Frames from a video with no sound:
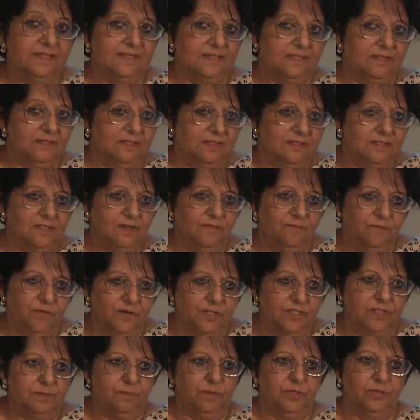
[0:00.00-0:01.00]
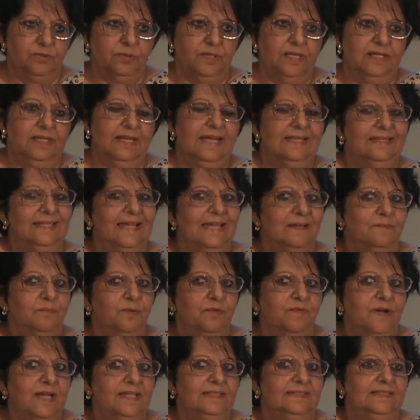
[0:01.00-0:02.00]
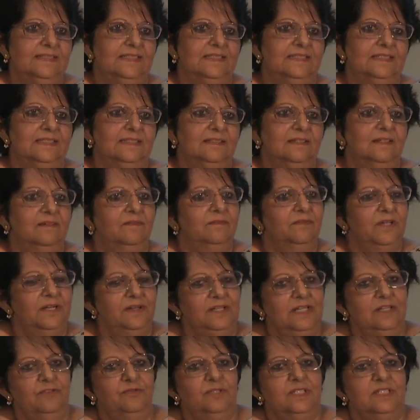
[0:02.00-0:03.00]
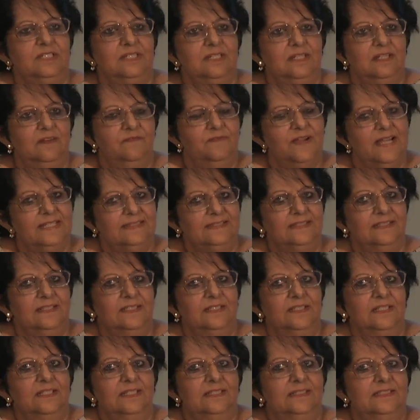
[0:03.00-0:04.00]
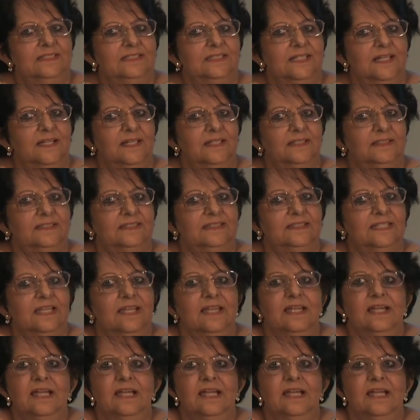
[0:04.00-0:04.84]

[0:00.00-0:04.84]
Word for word: this, this difference between, and that provides us very interesting and fascinating insights